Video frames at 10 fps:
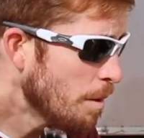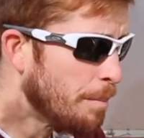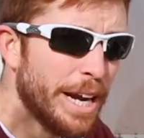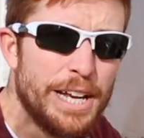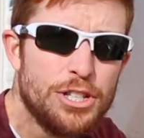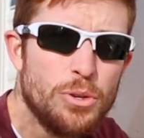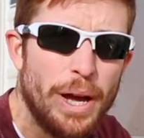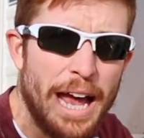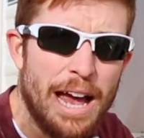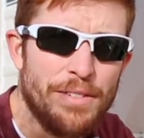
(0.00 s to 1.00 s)
but I do
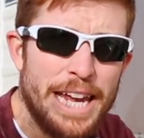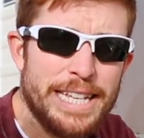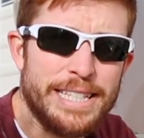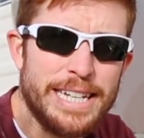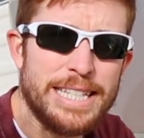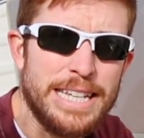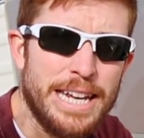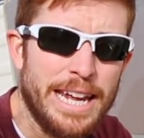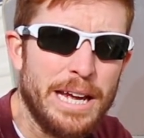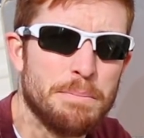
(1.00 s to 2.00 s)
have a
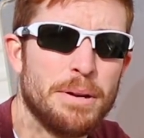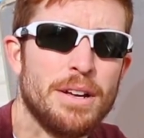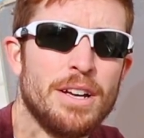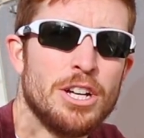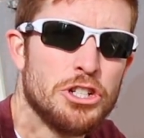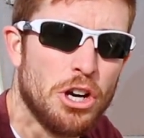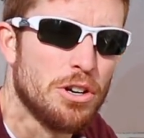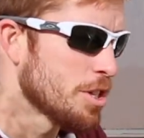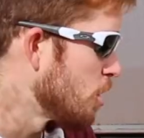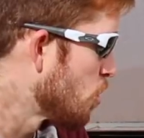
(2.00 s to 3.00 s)
sixty amp
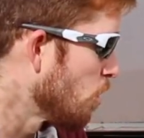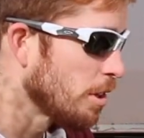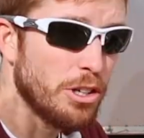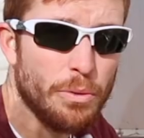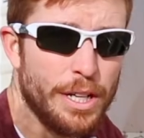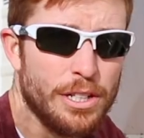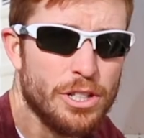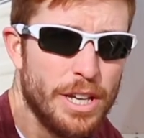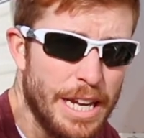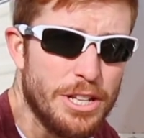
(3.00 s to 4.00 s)
charge controller going
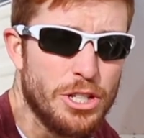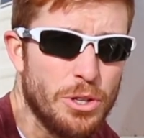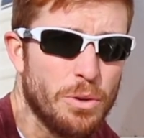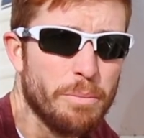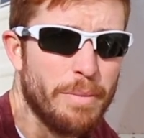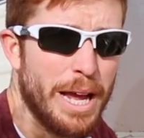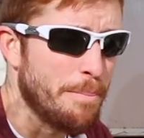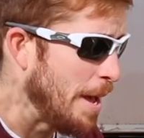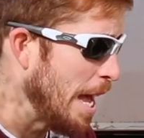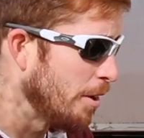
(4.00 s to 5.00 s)
into my
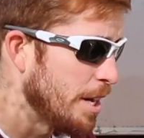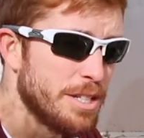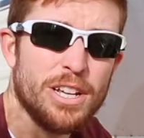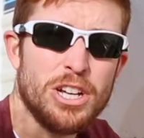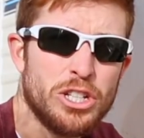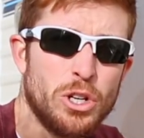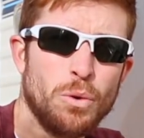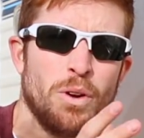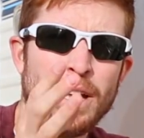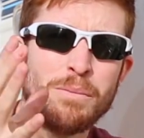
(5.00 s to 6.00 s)
batteries.
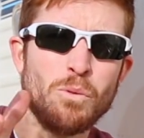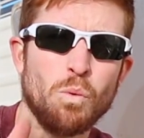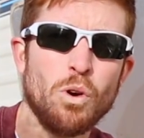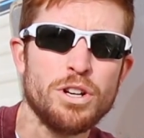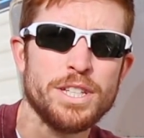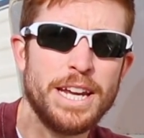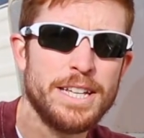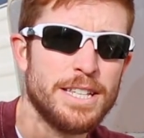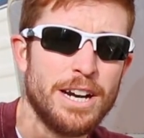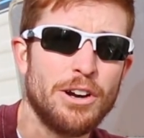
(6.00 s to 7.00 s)
So worst
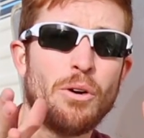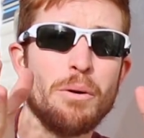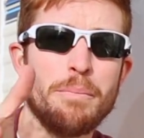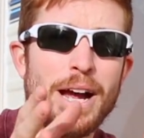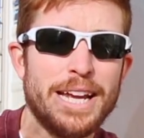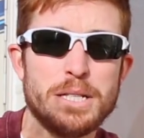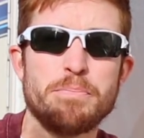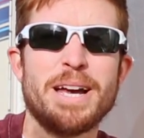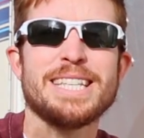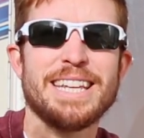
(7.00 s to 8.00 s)
case scenario, or I guess
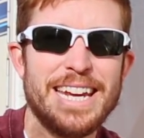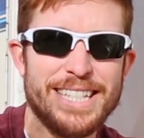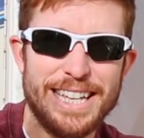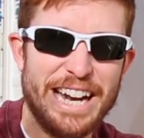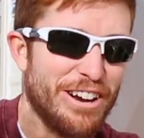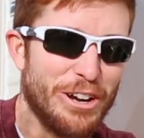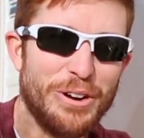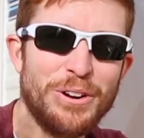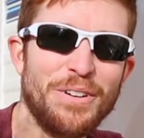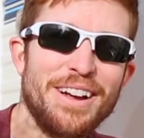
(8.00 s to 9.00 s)
best case scenario,
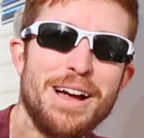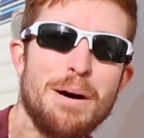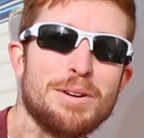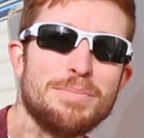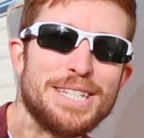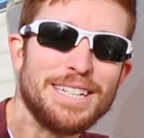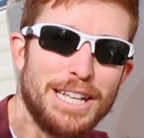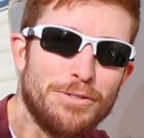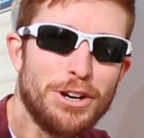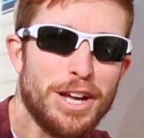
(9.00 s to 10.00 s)
I'm going to be
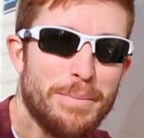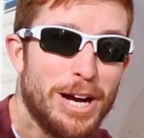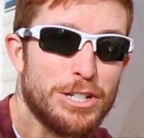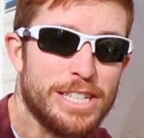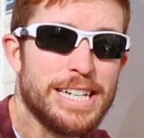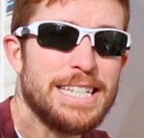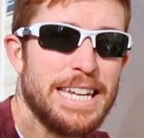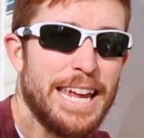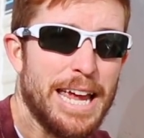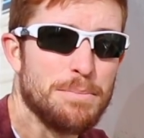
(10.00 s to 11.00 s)
delivering about
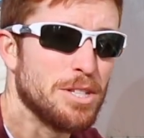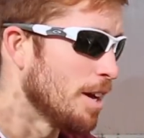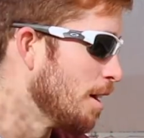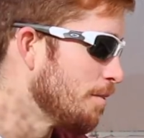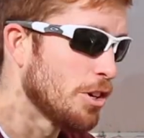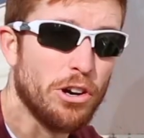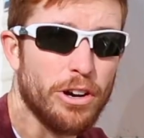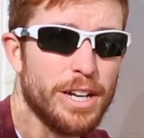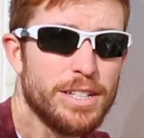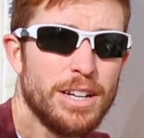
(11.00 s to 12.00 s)
sixty amps of
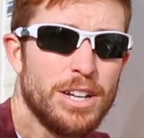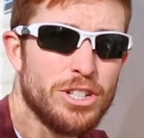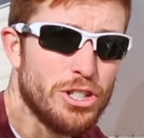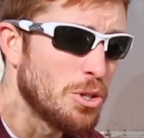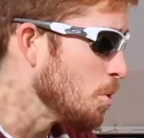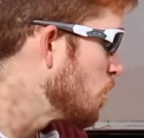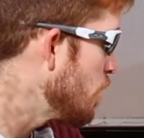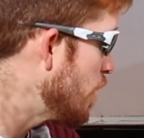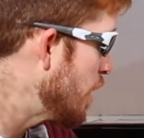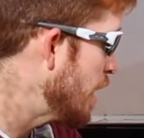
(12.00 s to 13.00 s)
current
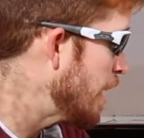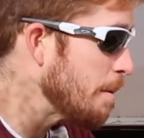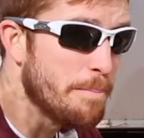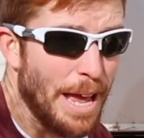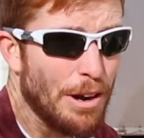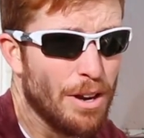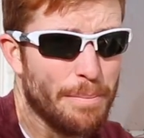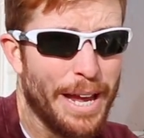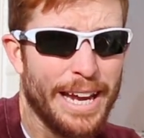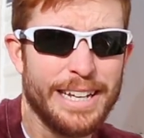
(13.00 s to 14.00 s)
to the
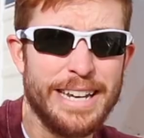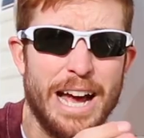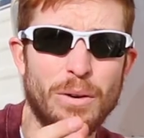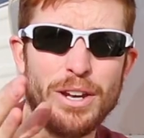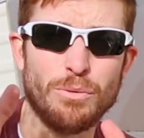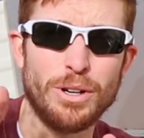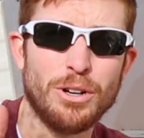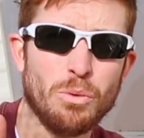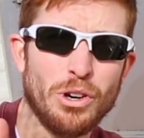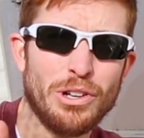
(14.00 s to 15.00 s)
battery bank. Now, in
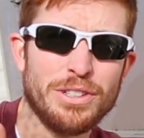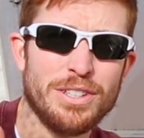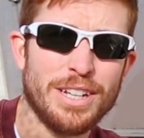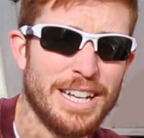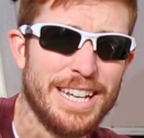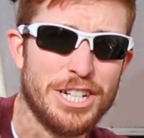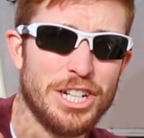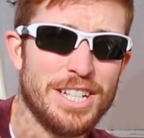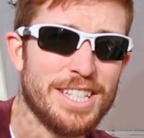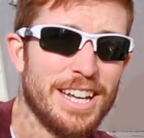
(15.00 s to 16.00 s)
real world
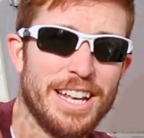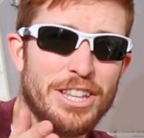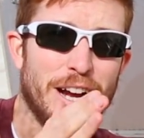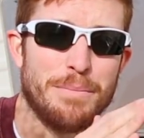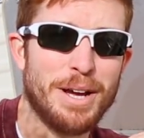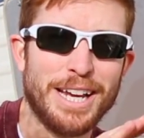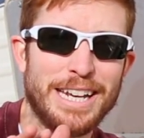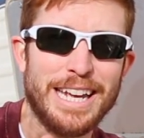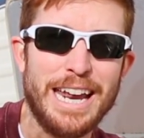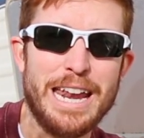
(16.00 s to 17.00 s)
conditions, I'm not going
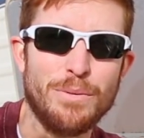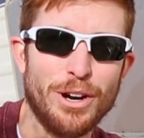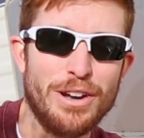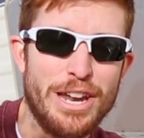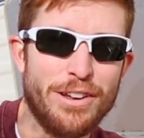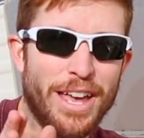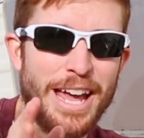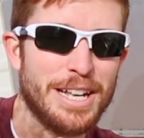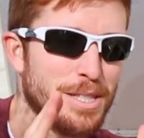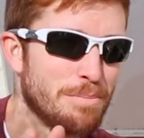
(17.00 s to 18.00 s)
to get anywhere near
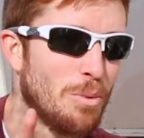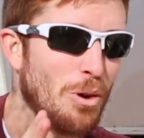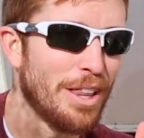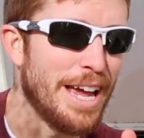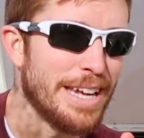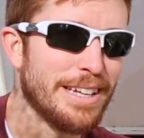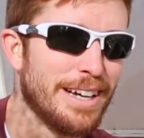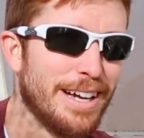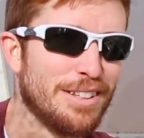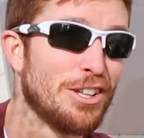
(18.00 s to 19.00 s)
that. It's more like
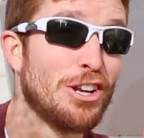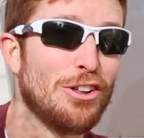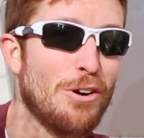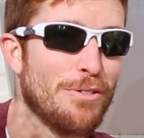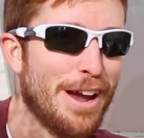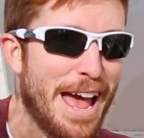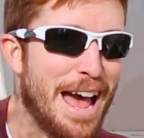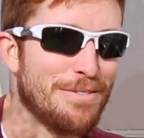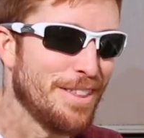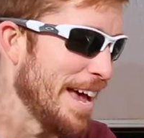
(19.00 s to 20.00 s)
a little over
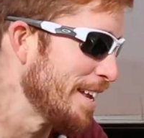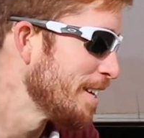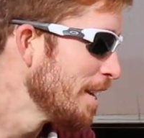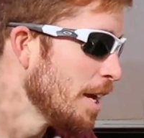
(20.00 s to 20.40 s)
half that.